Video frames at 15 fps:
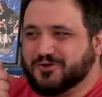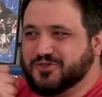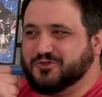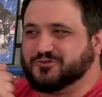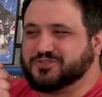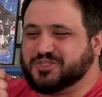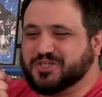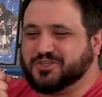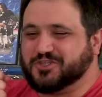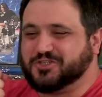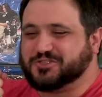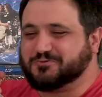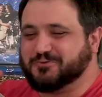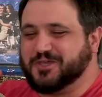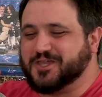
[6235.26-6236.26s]
When you see it
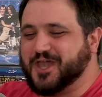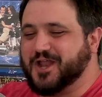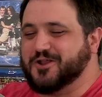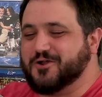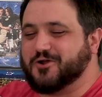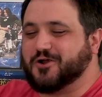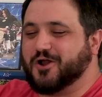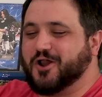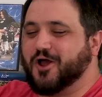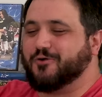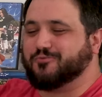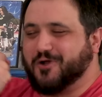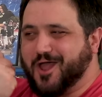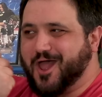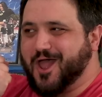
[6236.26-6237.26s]
this weekend, you're going to
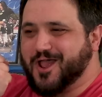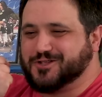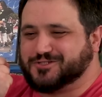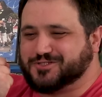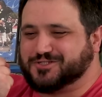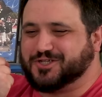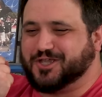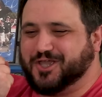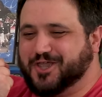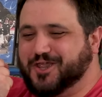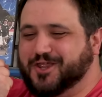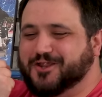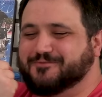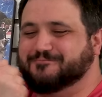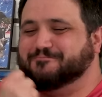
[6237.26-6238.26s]
rest
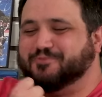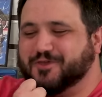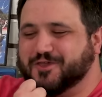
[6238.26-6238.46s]
in